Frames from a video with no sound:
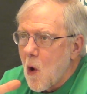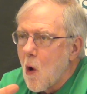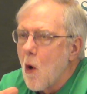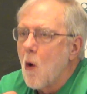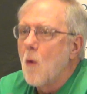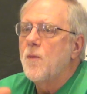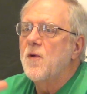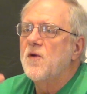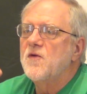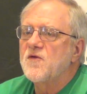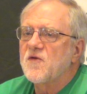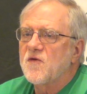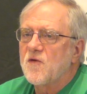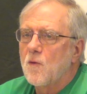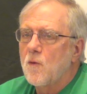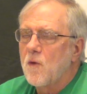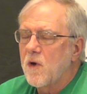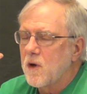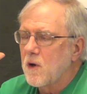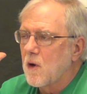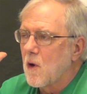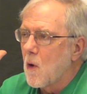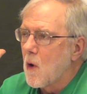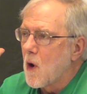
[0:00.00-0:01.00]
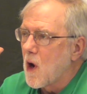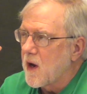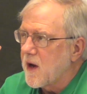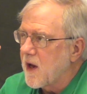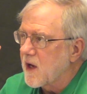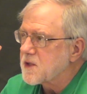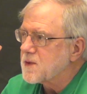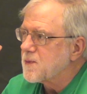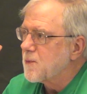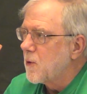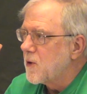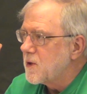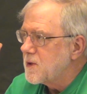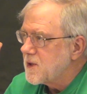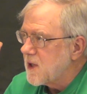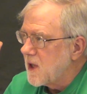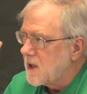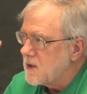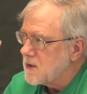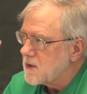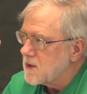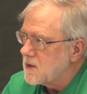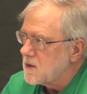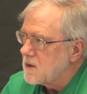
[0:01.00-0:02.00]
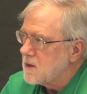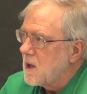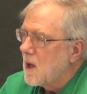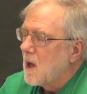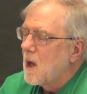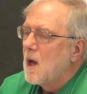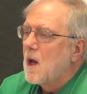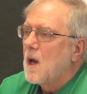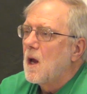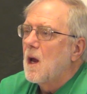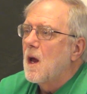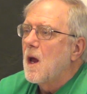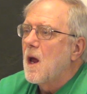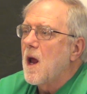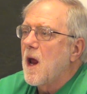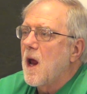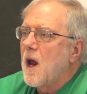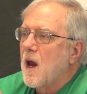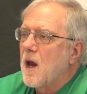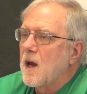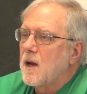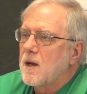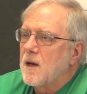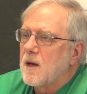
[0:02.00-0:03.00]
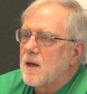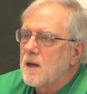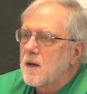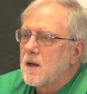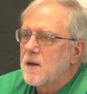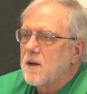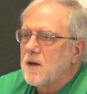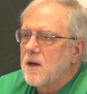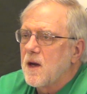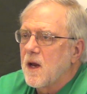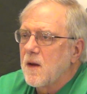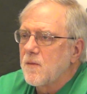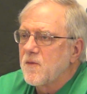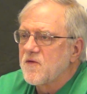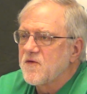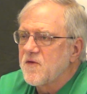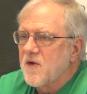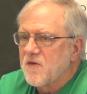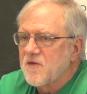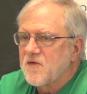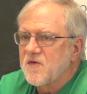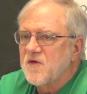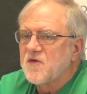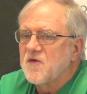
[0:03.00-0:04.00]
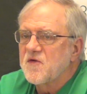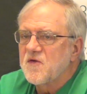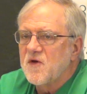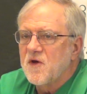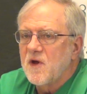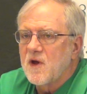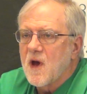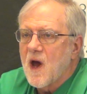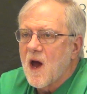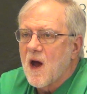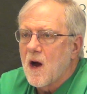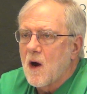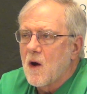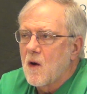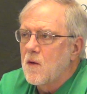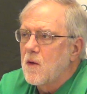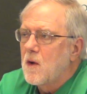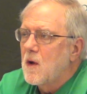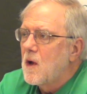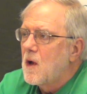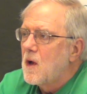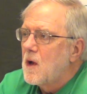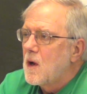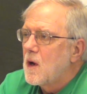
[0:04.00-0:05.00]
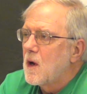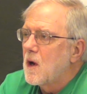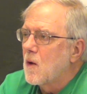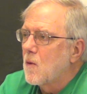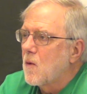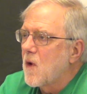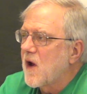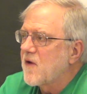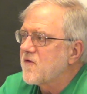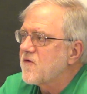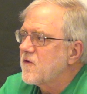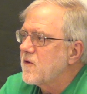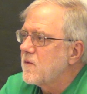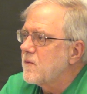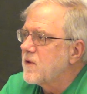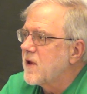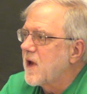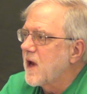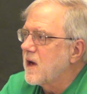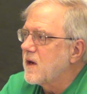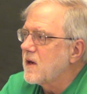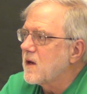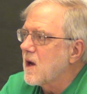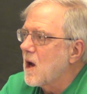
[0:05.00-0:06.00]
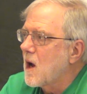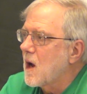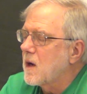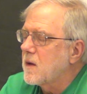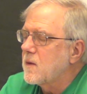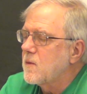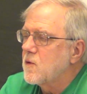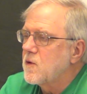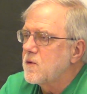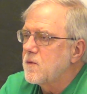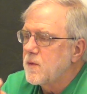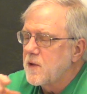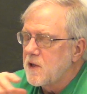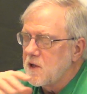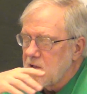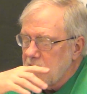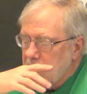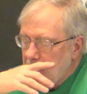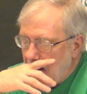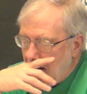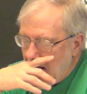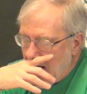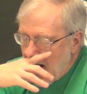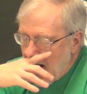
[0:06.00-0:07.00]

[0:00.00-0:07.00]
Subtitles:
opens the window on exploitation and enables us to see how a rationally planned economy would be.